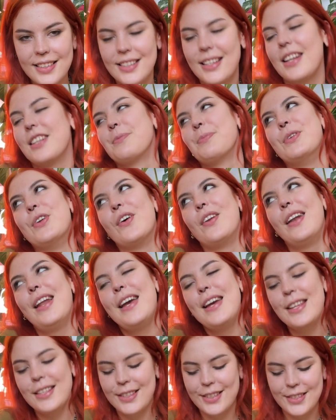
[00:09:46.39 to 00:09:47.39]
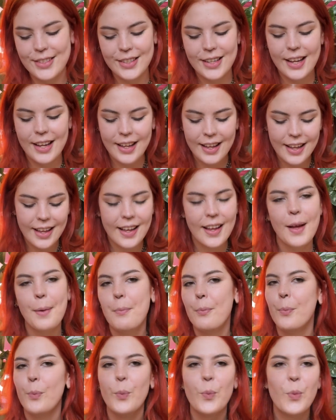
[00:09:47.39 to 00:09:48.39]
last but not least,
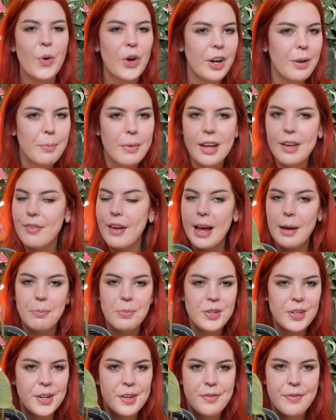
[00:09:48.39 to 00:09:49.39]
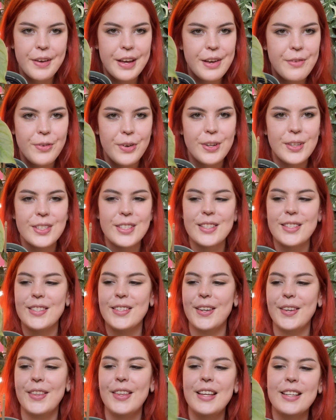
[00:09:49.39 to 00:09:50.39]
one of my absolute favourites.
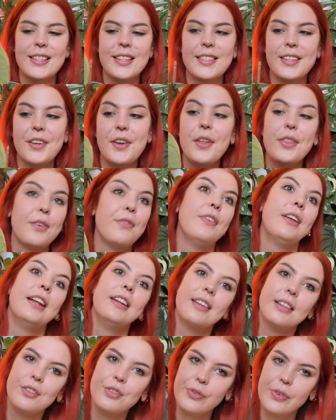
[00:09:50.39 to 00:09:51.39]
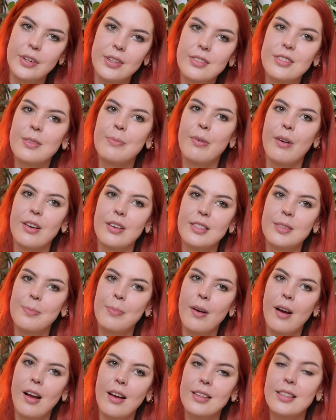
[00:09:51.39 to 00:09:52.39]
So this is another philodendron, surprise,
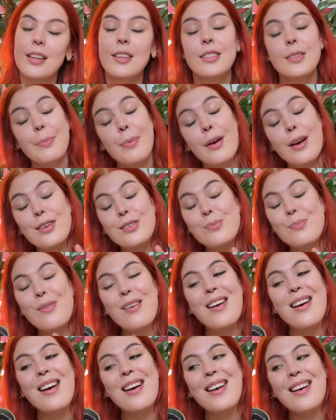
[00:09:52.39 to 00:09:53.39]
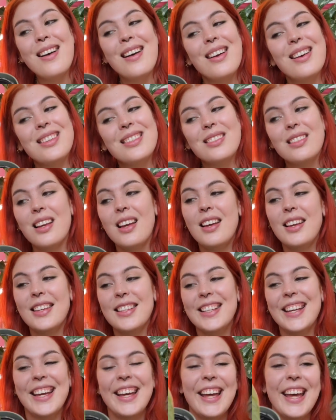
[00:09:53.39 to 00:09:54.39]
surprise, surprise, surprise.
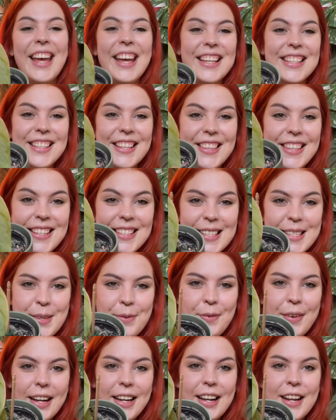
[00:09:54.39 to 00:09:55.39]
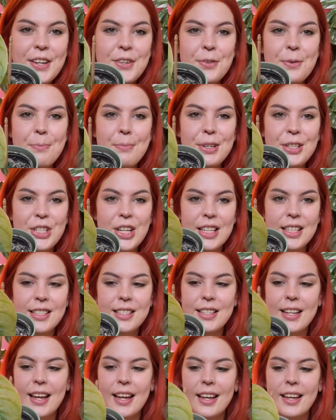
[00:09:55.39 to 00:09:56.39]
So this is a philodendron
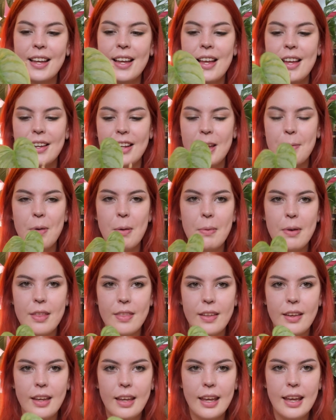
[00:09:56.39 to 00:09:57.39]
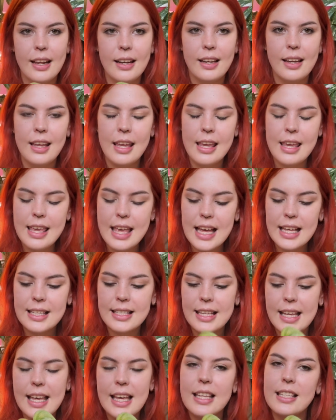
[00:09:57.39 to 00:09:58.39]
majestic. Now you're probably thinking,
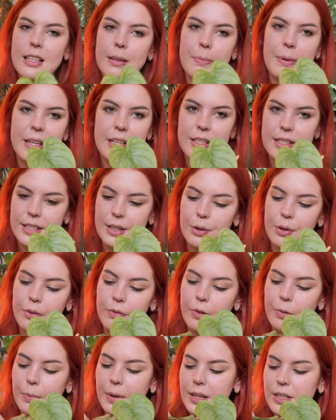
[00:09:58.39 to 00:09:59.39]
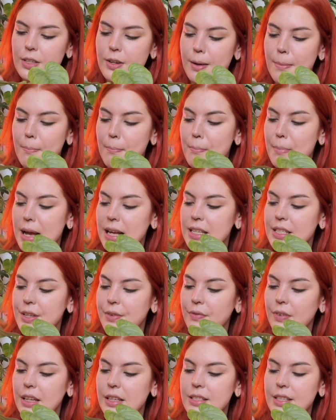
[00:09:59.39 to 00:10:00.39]
yes, it is a bit silver, but it's not
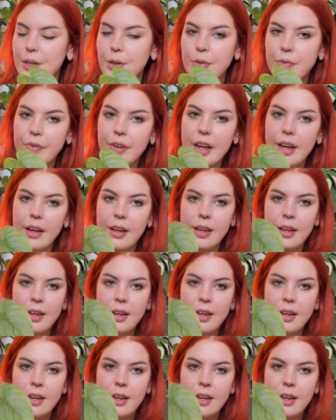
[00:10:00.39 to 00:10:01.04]
massively silver.